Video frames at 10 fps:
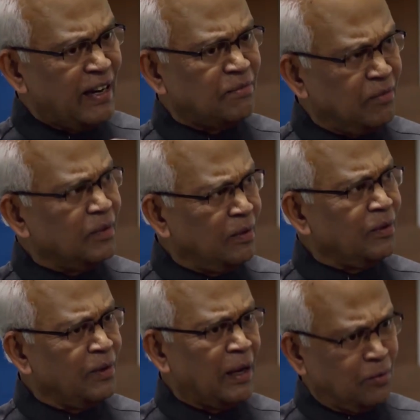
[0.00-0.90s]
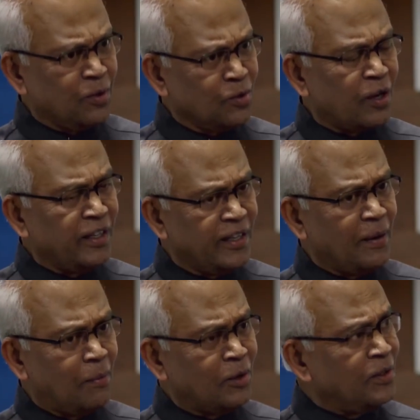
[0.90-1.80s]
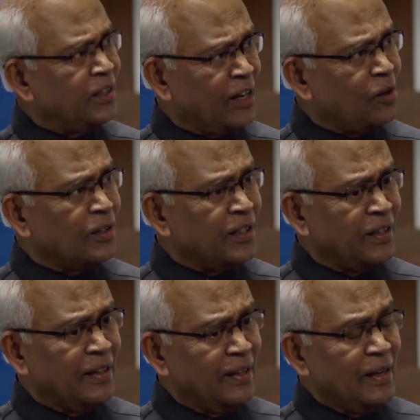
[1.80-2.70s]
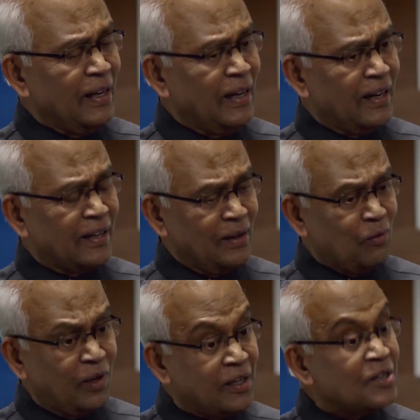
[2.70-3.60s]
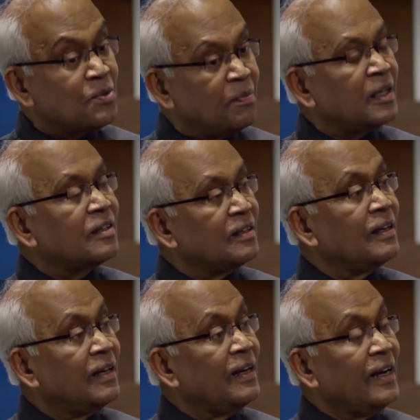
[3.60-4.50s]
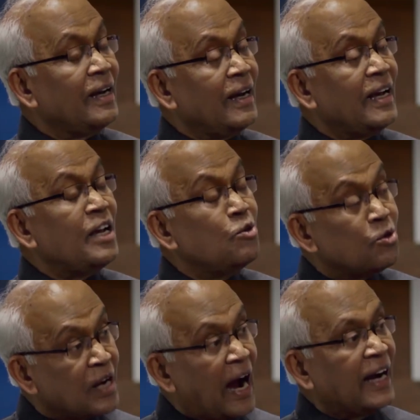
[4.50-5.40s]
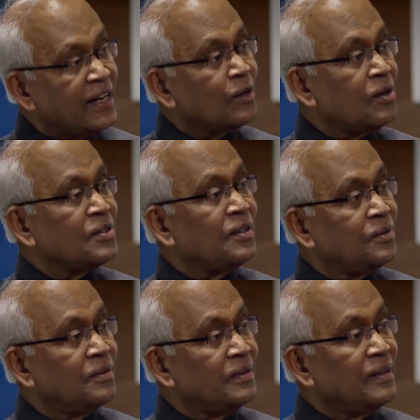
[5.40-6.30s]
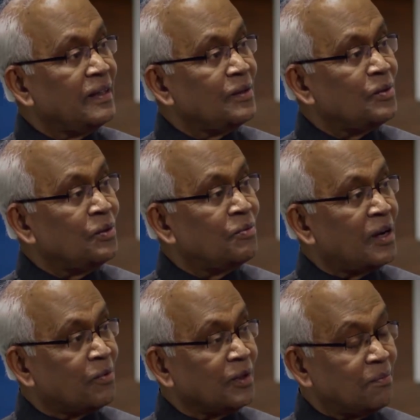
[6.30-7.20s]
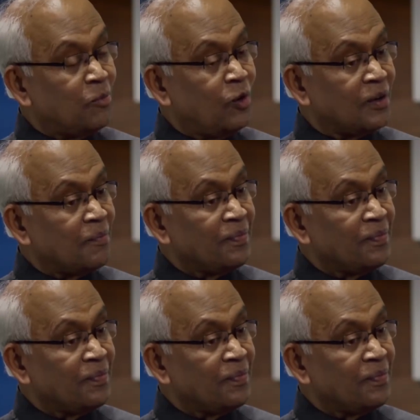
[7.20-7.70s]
And I'm sorry about the technological words, but he used high technology to work for the poor.